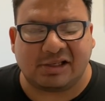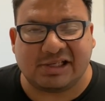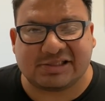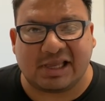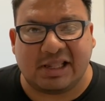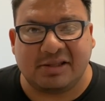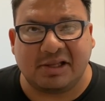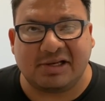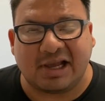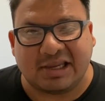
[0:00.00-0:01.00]
at least in
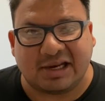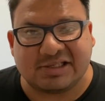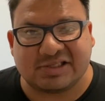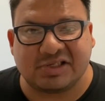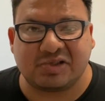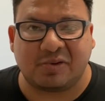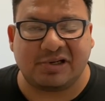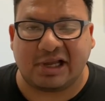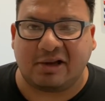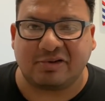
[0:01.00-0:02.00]
the 99-cent store
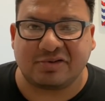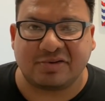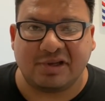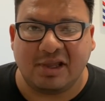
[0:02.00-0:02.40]
and Dollar Tree